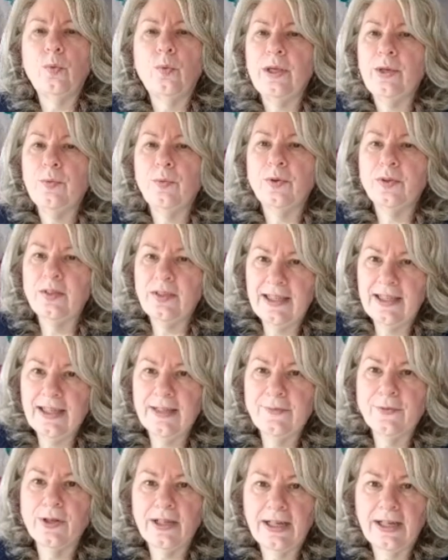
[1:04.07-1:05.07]
will
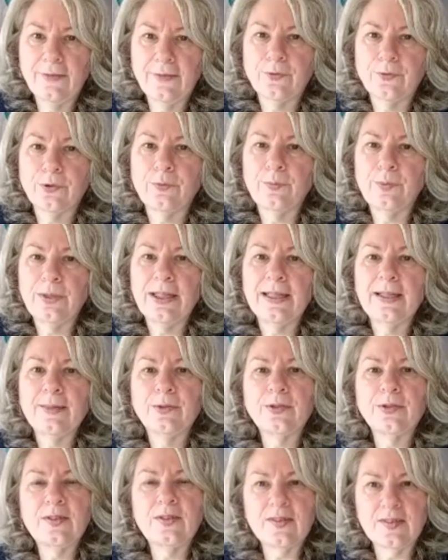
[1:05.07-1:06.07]
never ever be
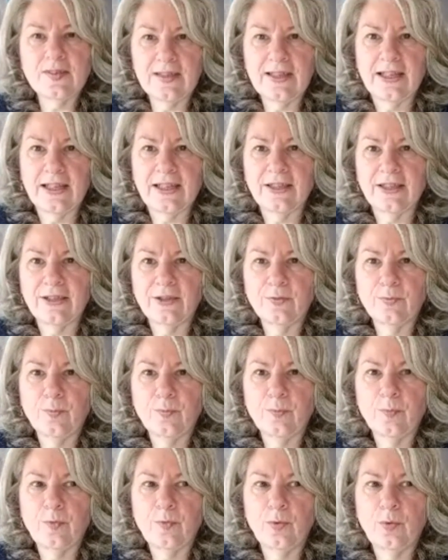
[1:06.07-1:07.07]
able to say
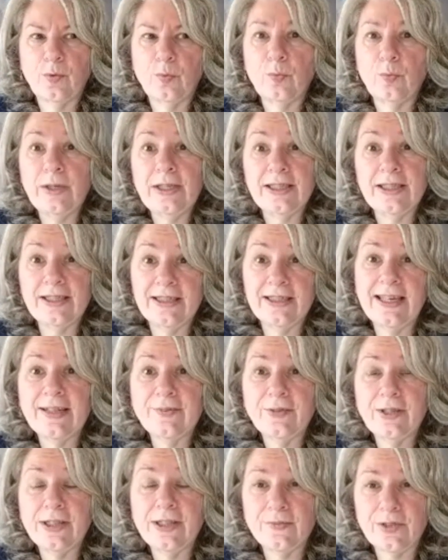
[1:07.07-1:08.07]
we didn't have
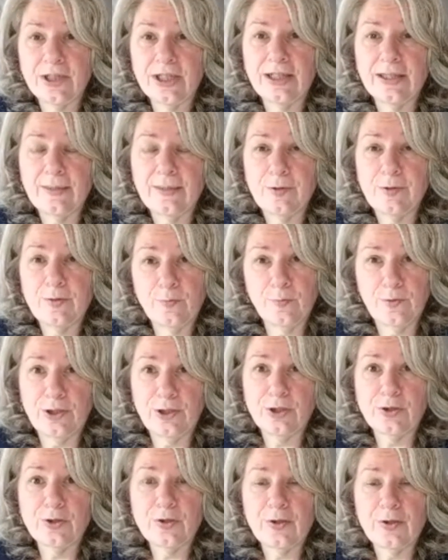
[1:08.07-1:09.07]
enough time to
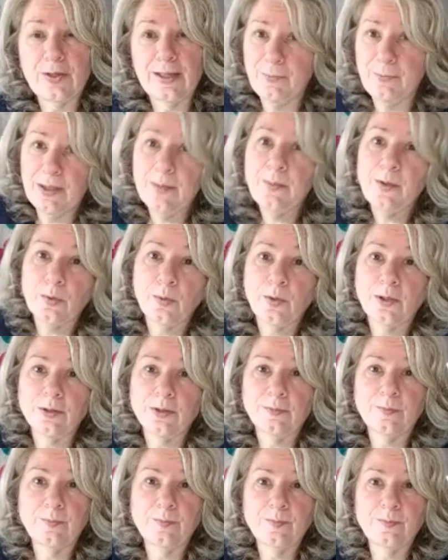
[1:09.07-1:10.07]
finish that baby quilt.
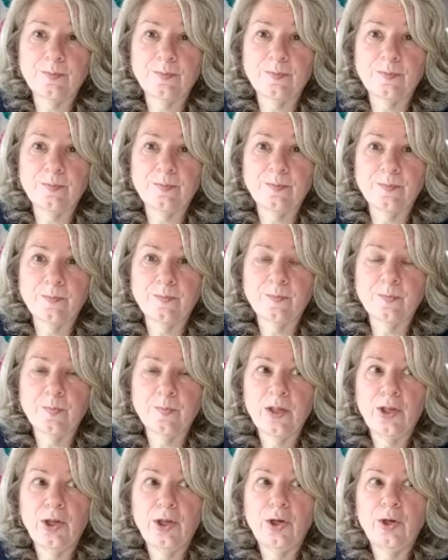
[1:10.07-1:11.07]

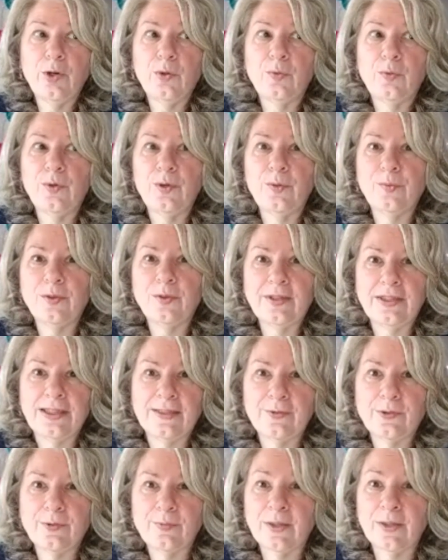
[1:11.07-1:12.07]
We will
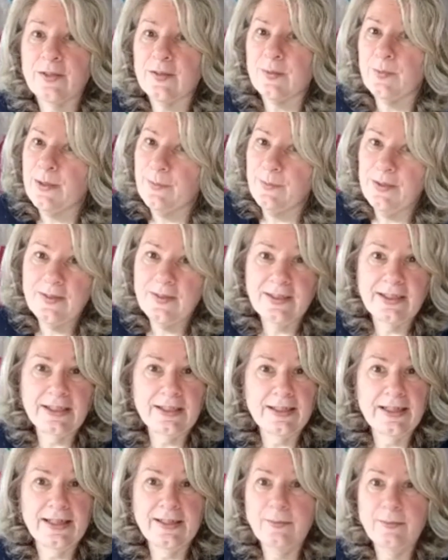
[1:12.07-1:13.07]
never, because babies take
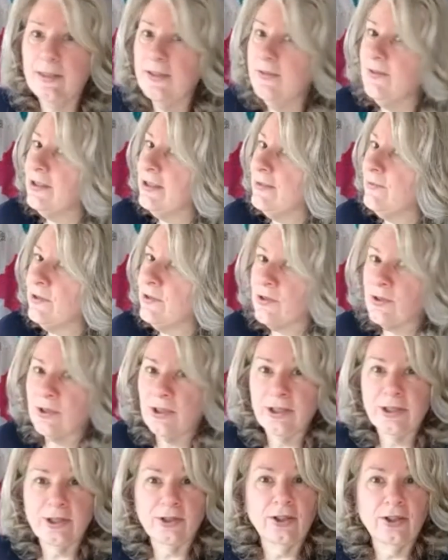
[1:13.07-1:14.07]
9 months, and if you
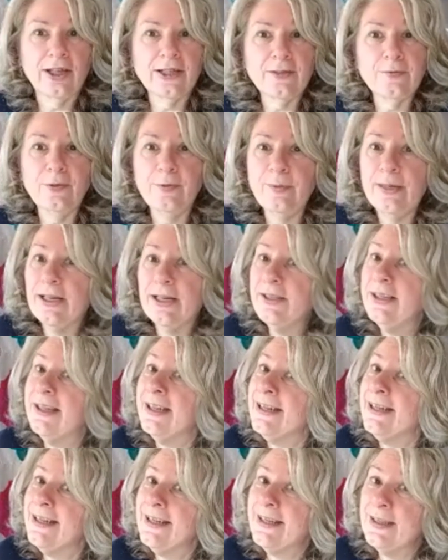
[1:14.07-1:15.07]
start your clock from now, you
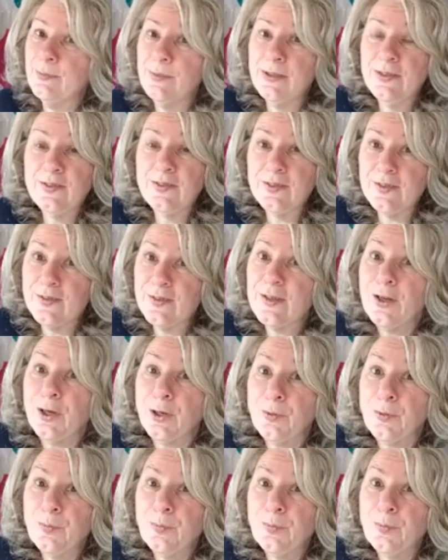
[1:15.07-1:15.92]
got 9 months to sew.